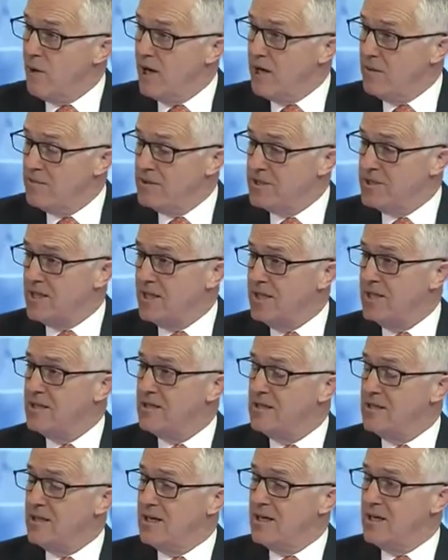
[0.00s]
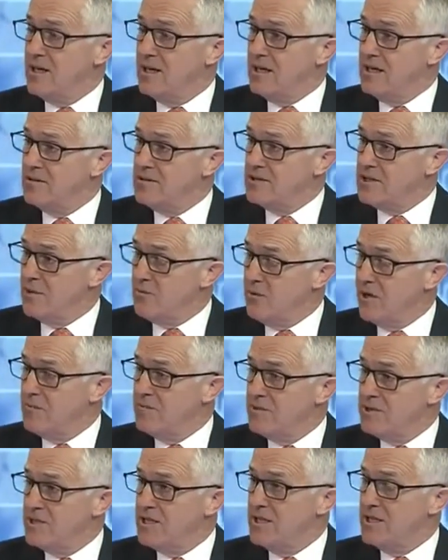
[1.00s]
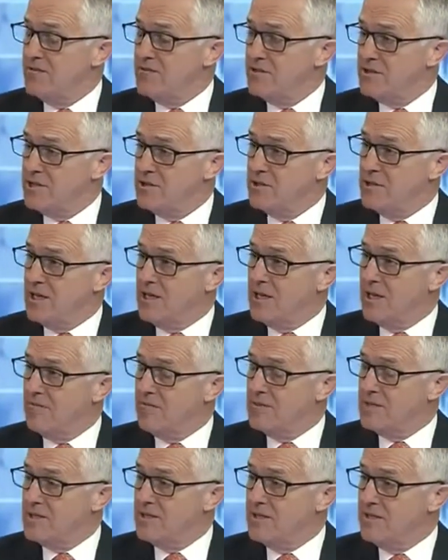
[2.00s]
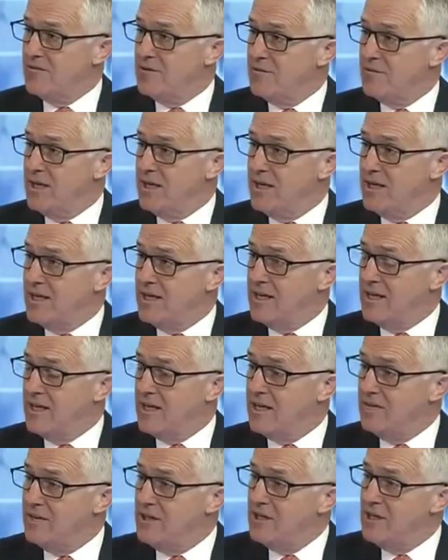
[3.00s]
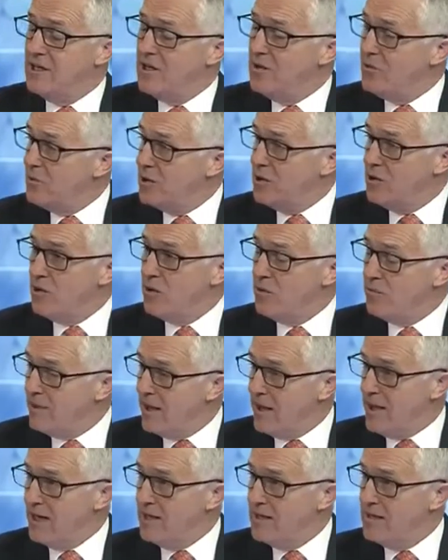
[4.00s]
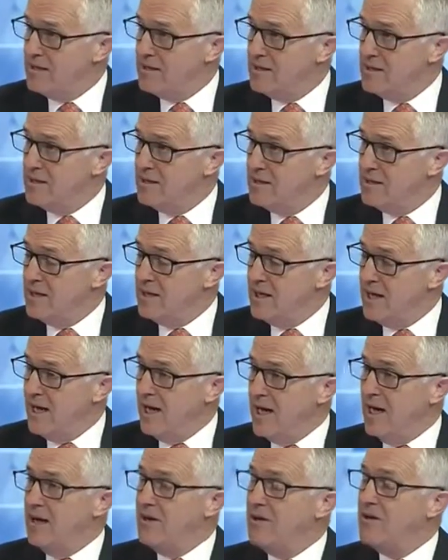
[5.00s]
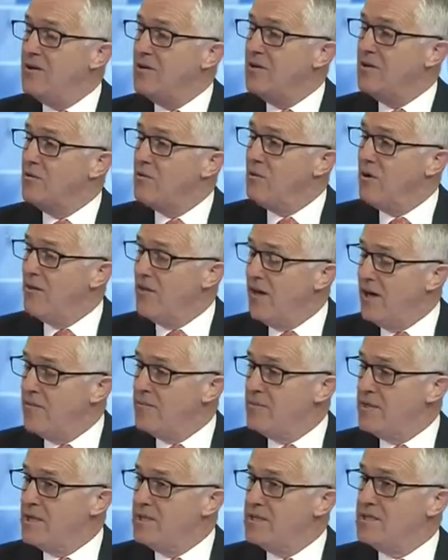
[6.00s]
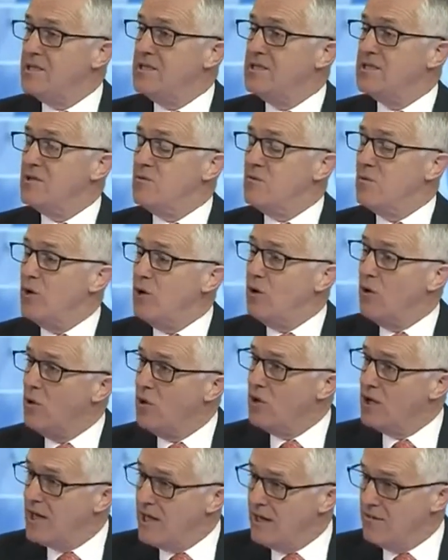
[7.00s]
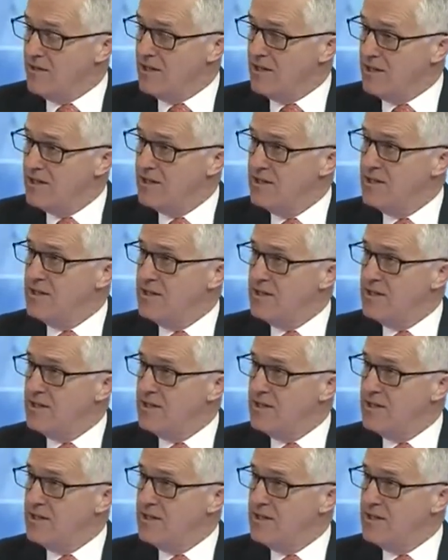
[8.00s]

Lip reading: 1%, so 1% of the 2.5% of the Medicare levy. We all pay it, and what that means is we're all covered.